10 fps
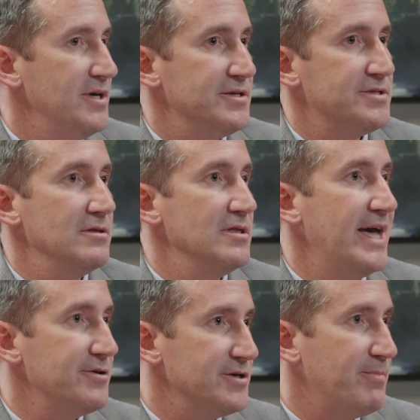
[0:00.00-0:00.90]
Because the
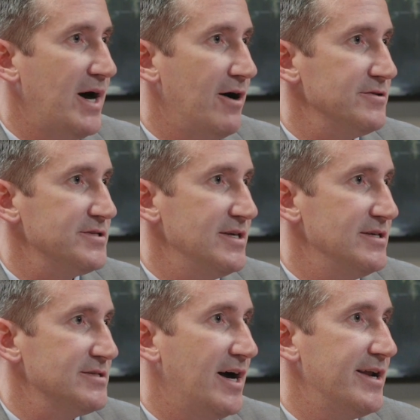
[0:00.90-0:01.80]
lender's policy
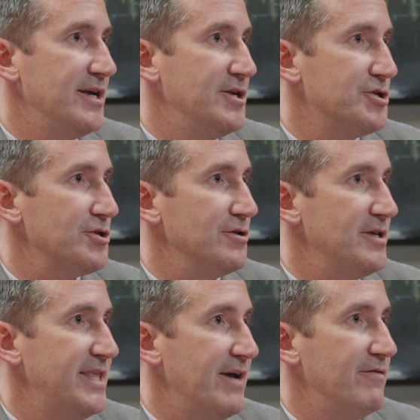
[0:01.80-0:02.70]
is going to ensure
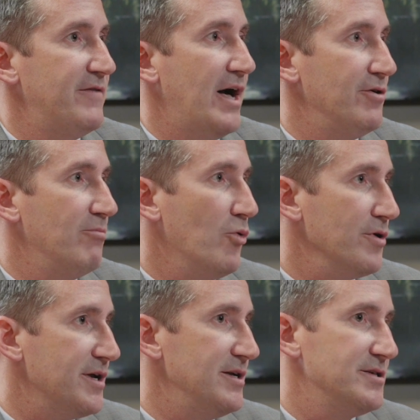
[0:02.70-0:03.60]
that they have a valid
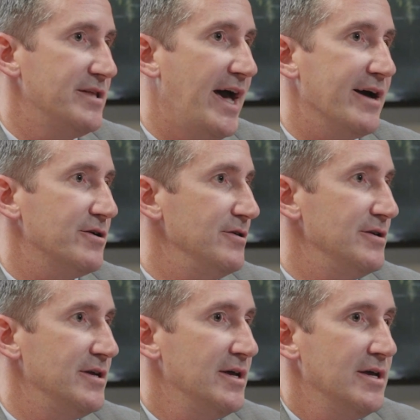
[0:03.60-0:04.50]
mortgage. That
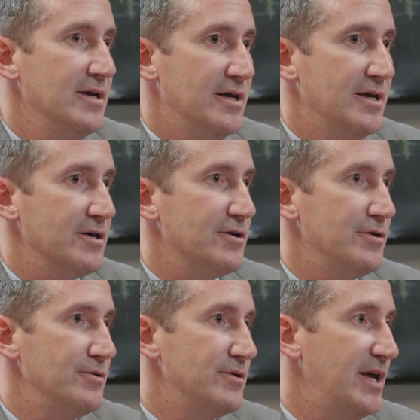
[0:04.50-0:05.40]
could
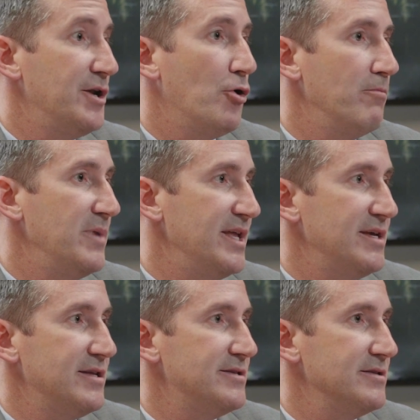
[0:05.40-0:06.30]
include an
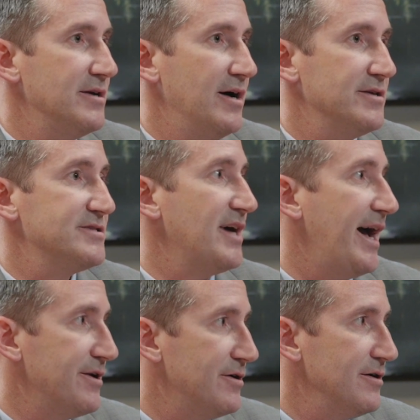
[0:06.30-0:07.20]
omitted
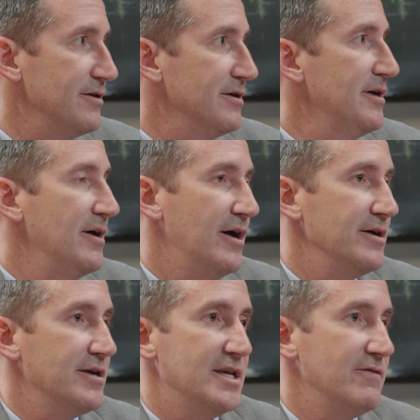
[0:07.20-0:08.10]
signer.
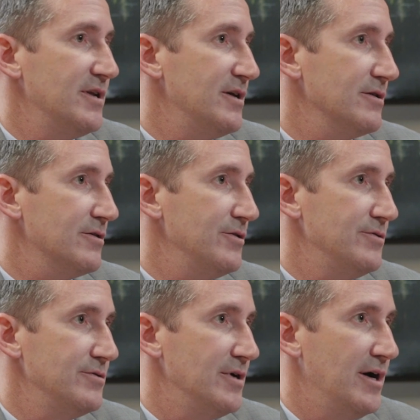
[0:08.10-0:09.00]
It could even
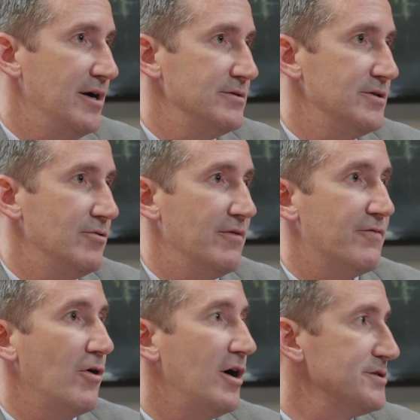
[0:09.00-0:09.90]
include a
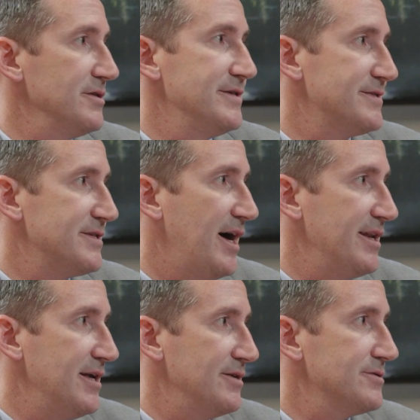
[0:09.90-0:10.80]
fraudulent signing.